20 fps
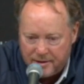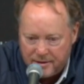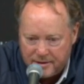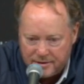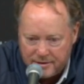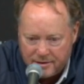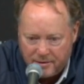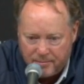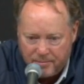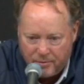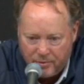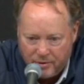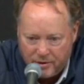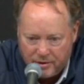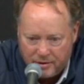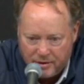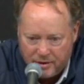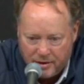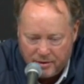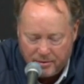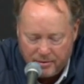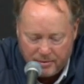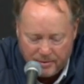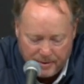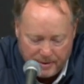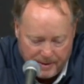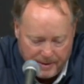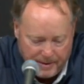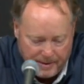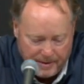At, at some point, you know,
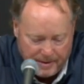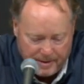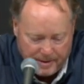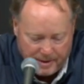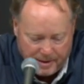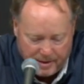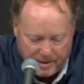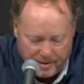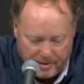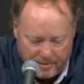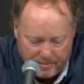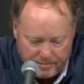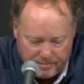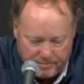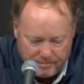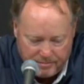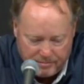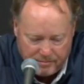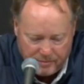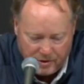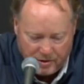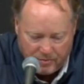um,